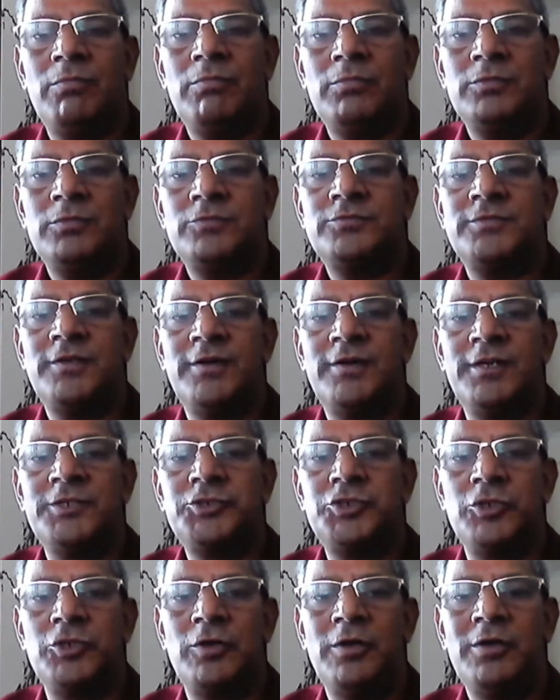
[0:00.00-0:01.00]
Sa and
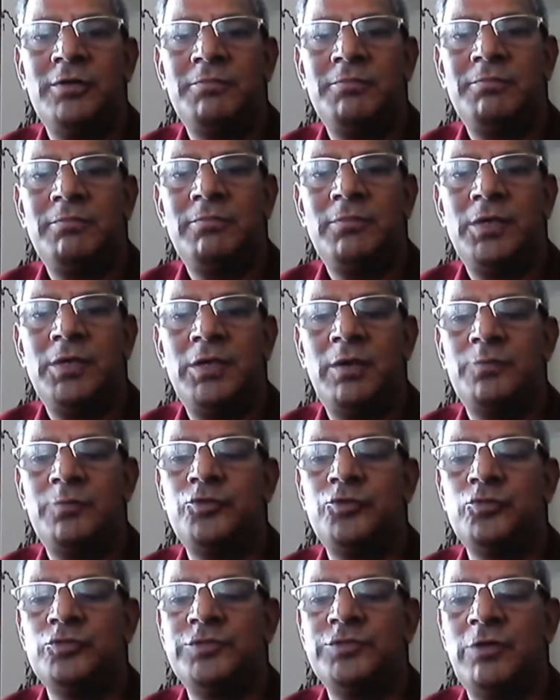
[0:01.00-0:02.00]
sha. You have
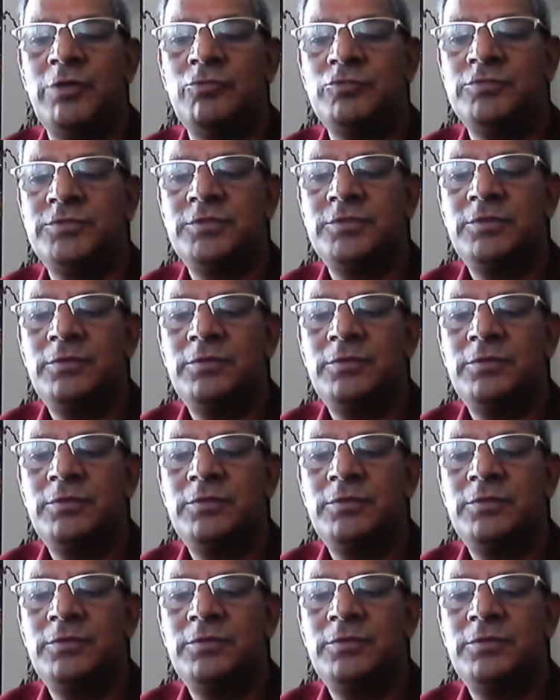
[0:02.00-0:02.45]
two sounds